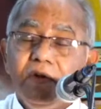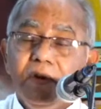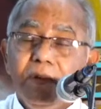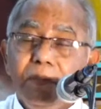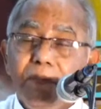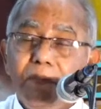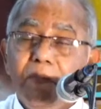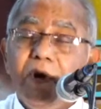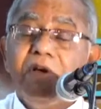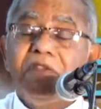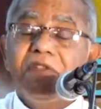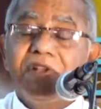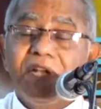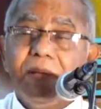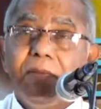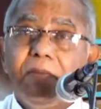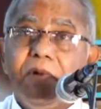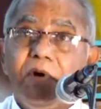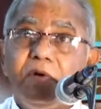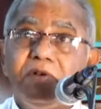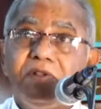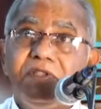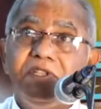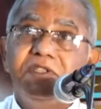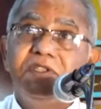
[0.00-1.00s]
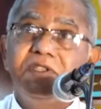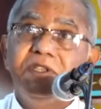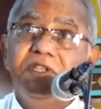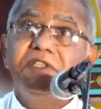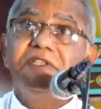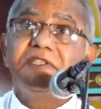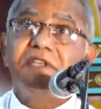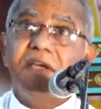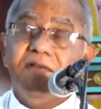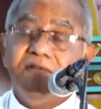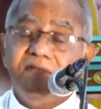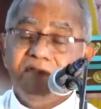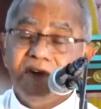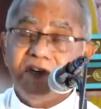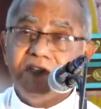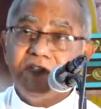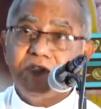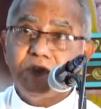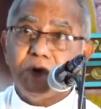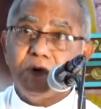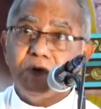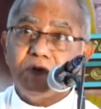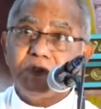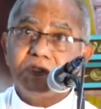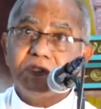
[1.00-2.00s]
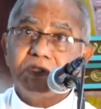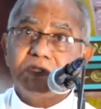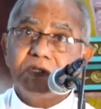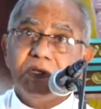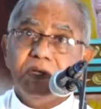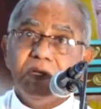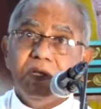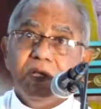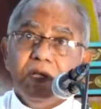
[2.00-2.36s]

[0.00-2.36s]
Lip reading: bother about these discomfort zones.